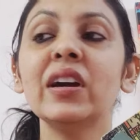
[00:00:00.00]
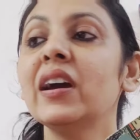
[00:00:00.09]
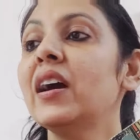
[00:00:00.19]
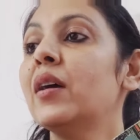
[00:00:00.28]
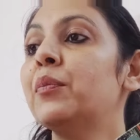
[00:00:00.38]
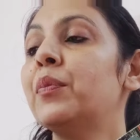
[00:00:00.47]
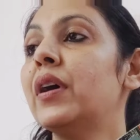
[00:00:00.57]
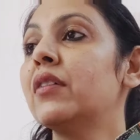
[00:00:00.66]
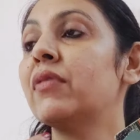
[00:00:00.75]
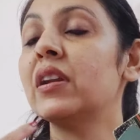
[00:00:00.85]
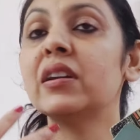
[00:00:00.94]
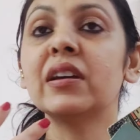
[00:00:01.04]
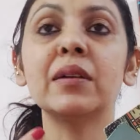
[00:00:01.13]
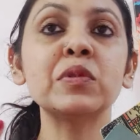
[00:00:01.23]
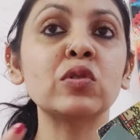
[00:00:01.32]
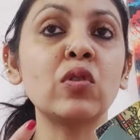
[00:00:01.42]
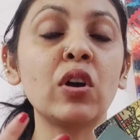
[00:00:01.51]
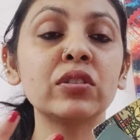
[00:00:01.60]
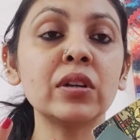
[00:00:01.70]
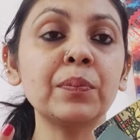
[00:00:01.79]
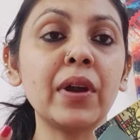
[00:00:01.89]
But when it comes to
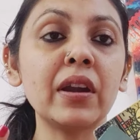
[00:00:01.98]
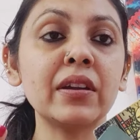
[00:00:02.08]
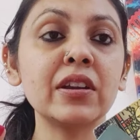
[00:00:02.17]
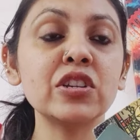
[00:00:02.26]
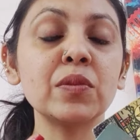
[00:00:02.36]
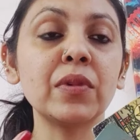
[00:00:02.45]
long-term partnership,